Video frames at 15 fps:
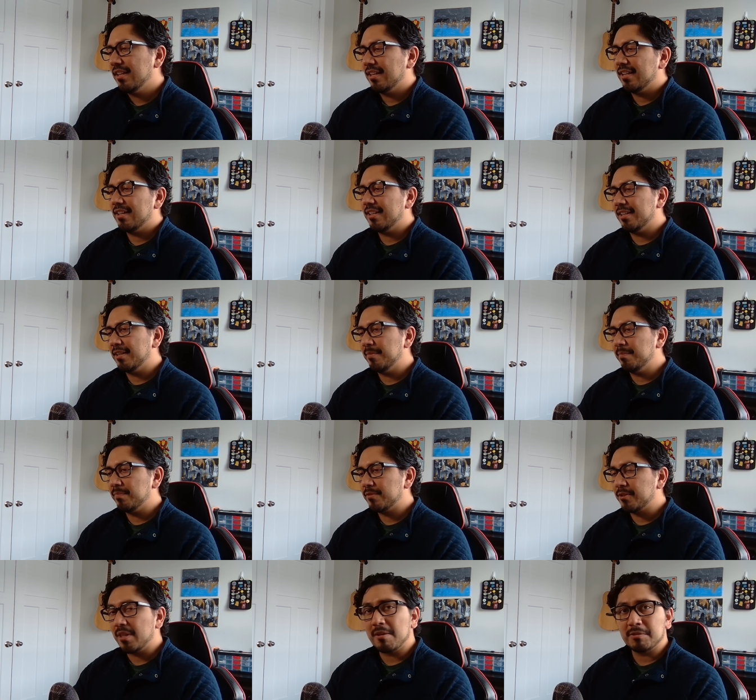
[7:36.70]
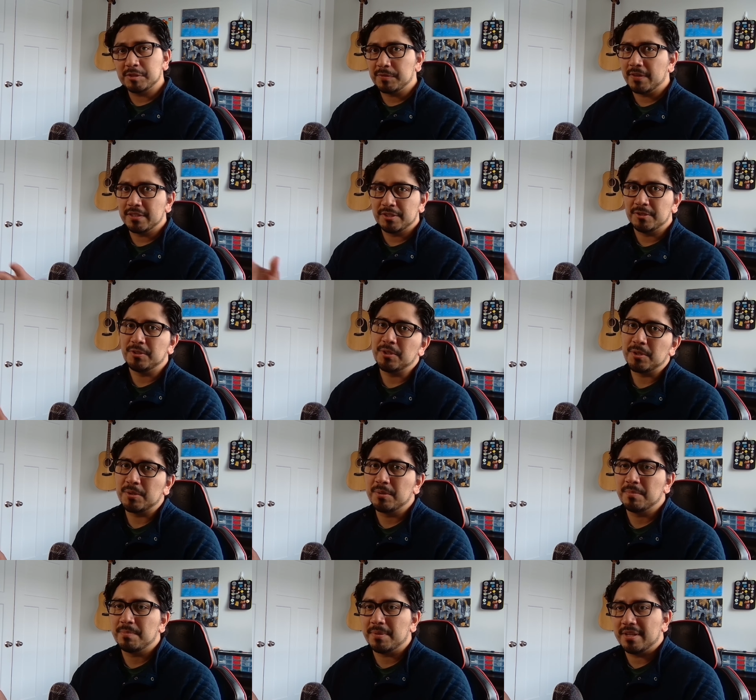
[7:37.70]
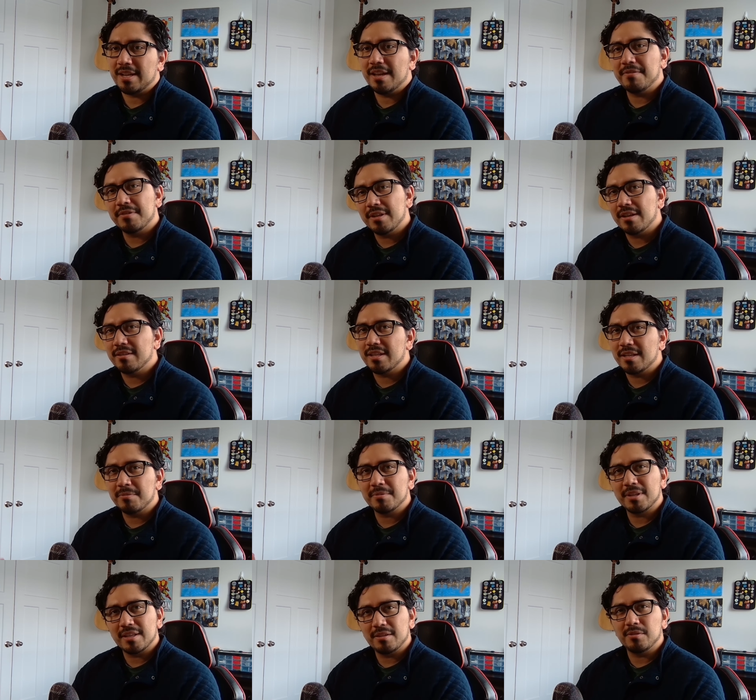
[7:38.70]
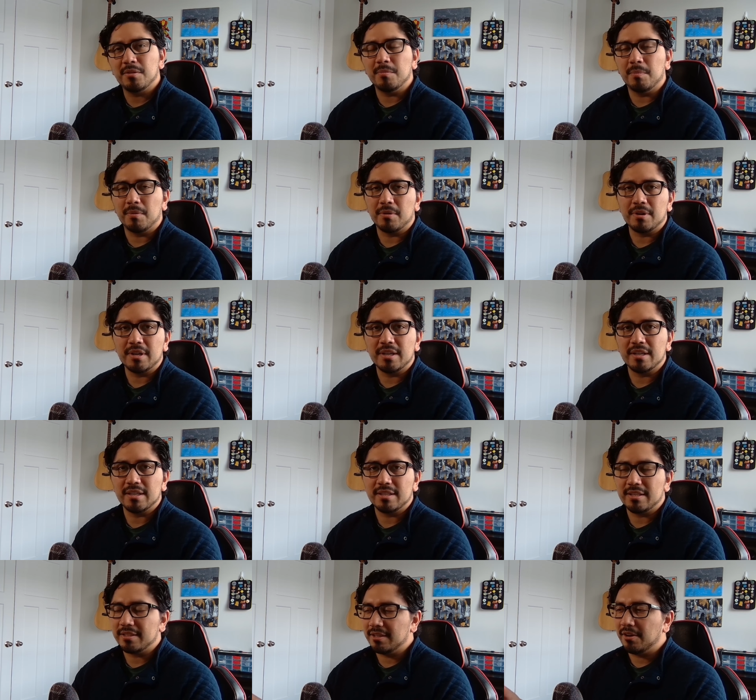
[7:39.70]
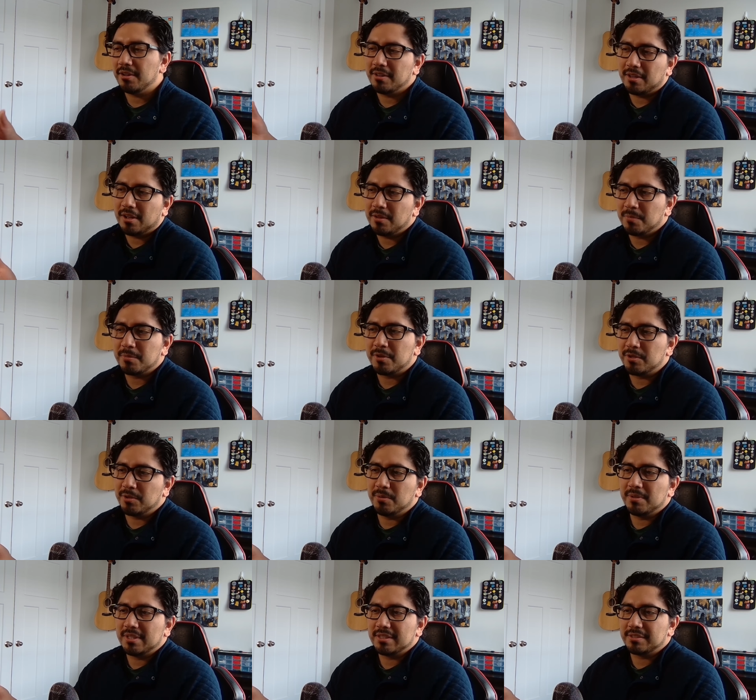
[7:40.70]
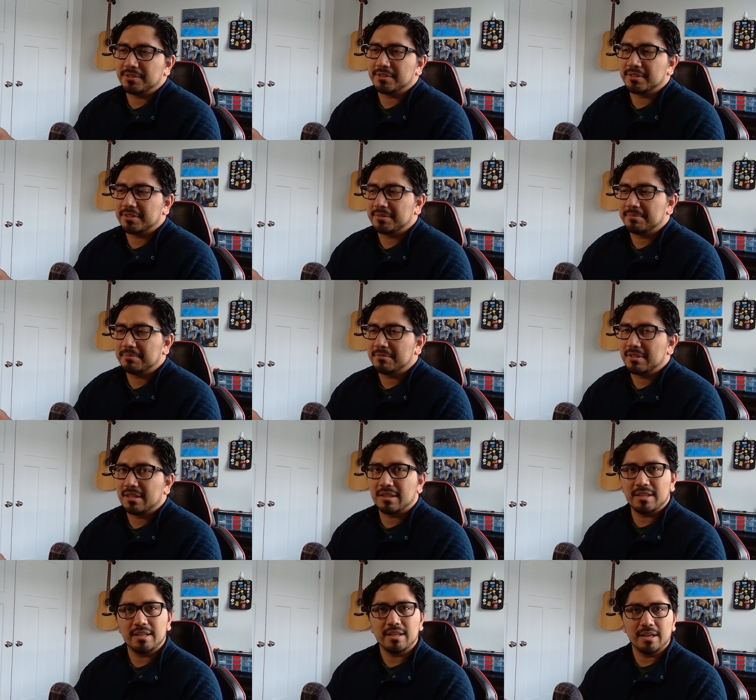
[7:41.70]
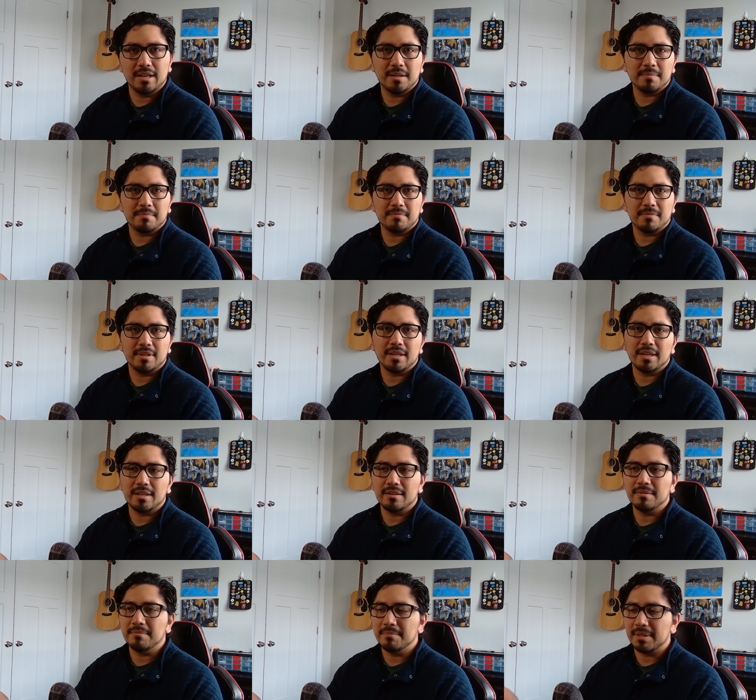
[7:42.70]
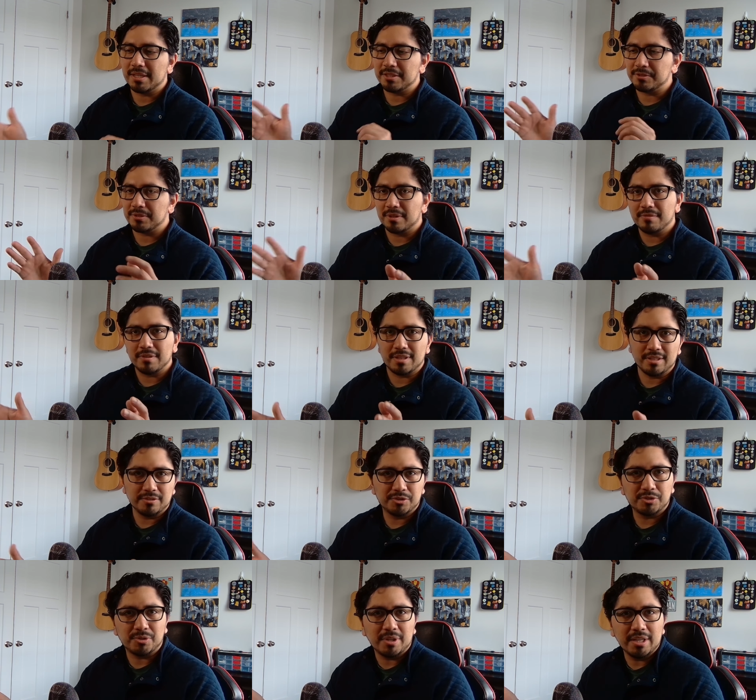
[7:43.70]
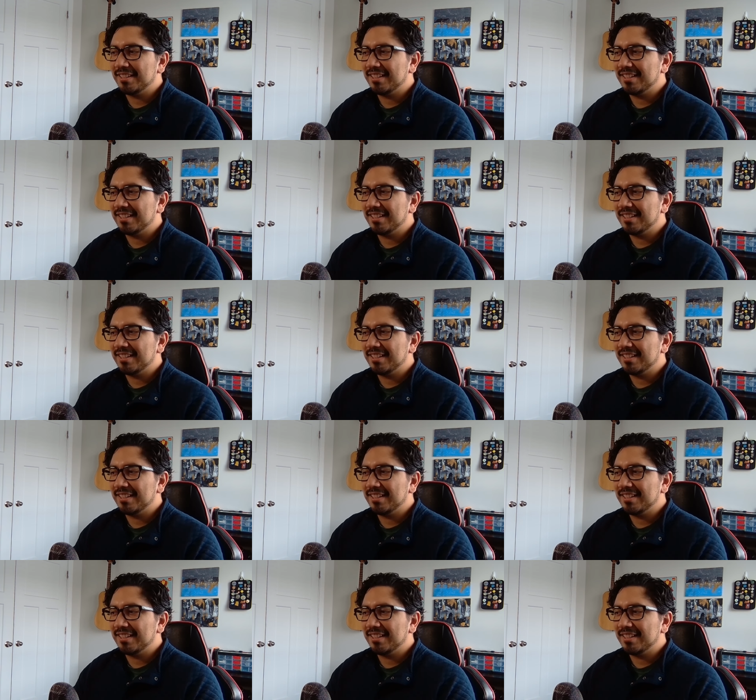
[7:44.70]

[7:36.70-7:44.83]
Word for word: um, so that was fun to do but every now and then it would get a little boring and it, all, all we're doing is just cleaning up and making sure everything's straight.